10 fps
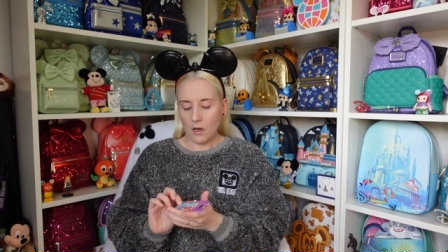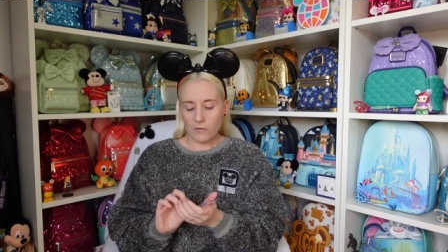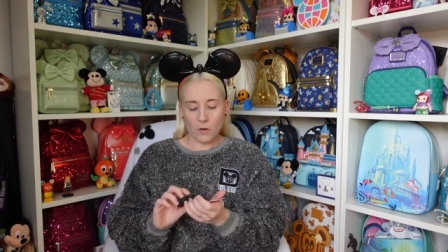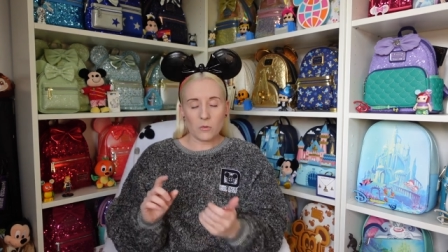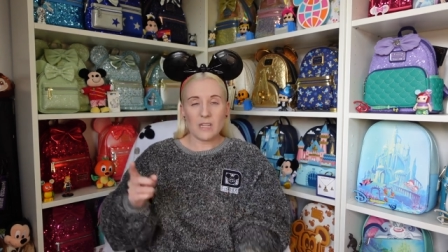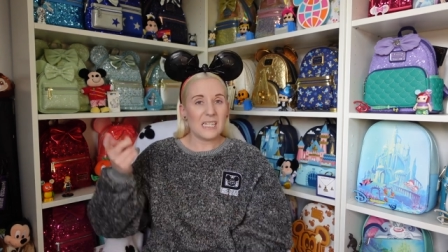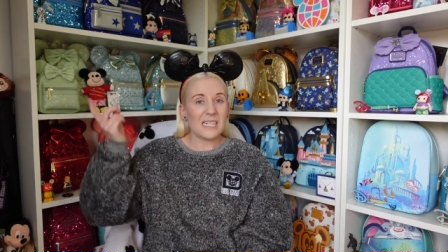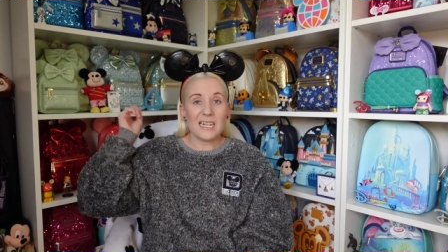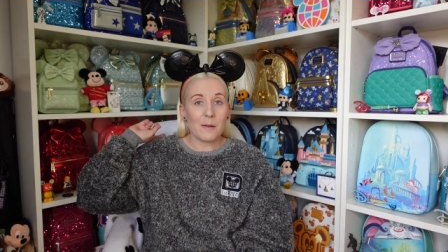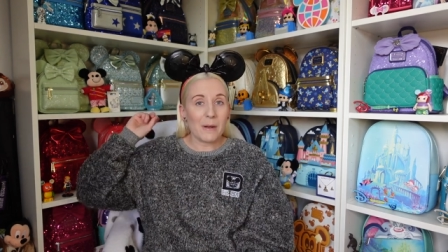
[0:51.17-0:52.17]
I've got one of the
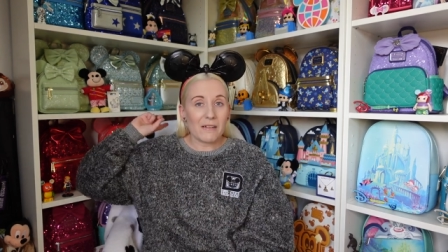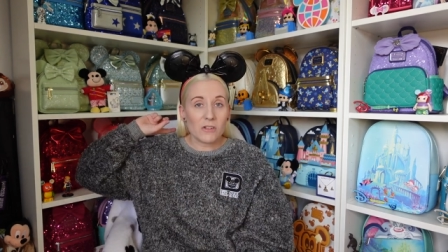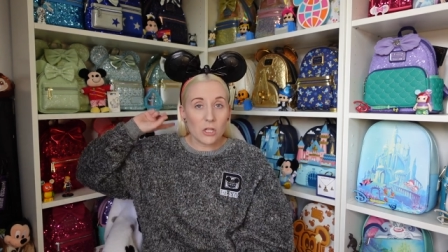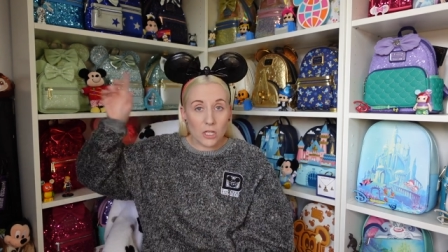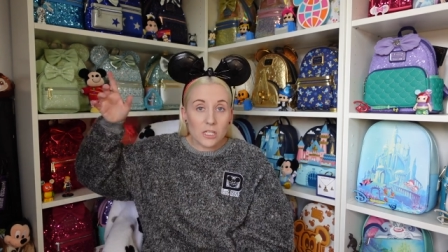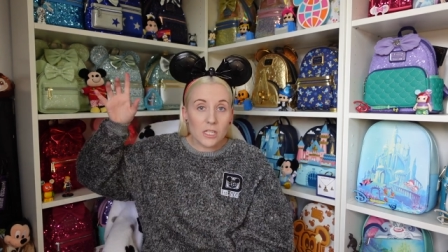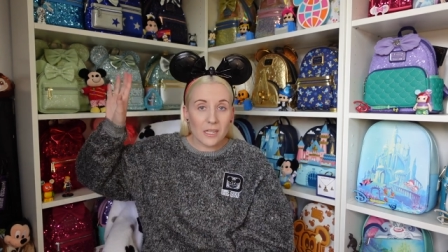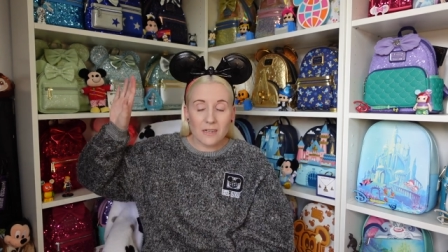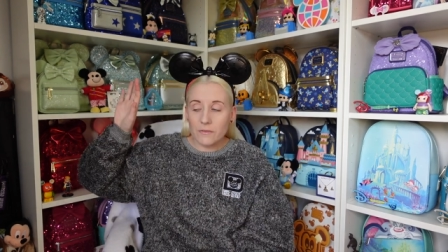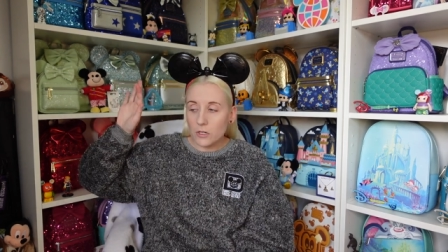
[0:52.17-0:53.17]
Disneyland Paris
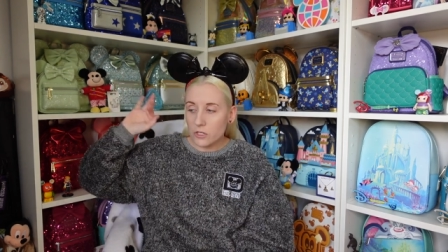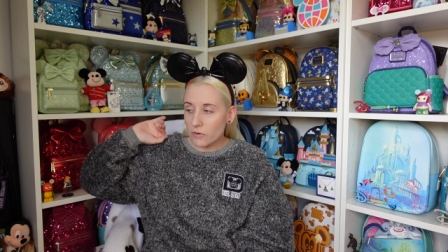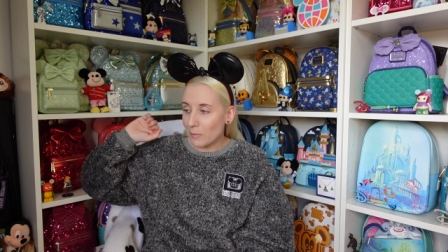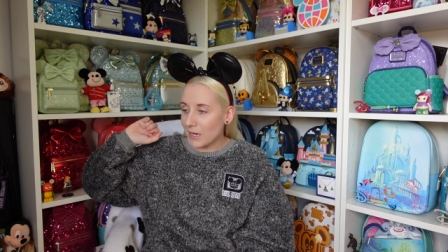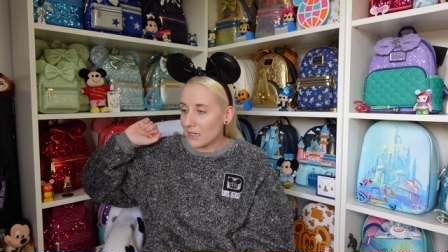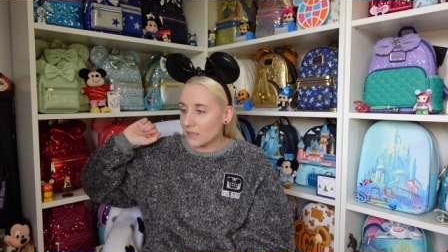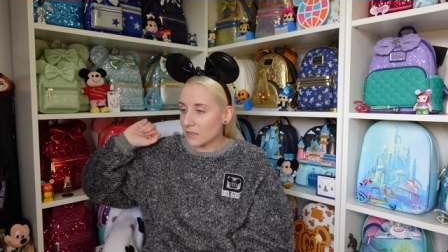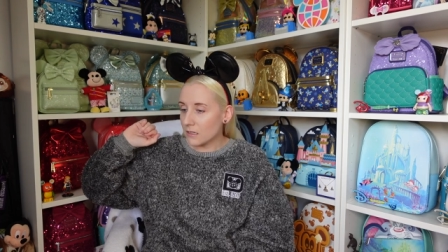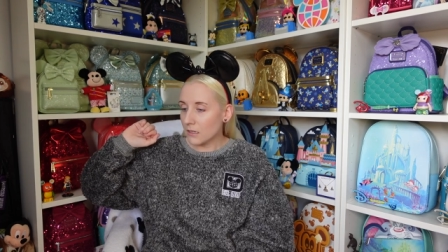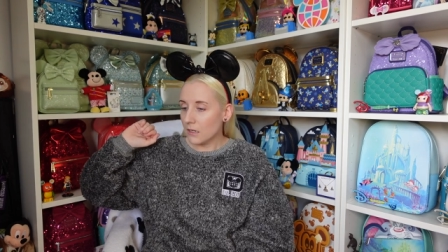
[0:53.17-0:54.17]
30th anniversary
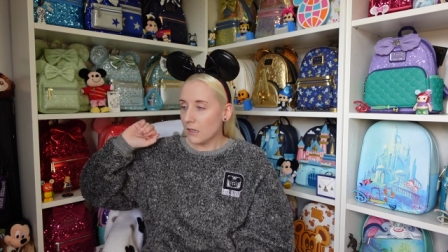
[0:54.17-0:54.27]
pins,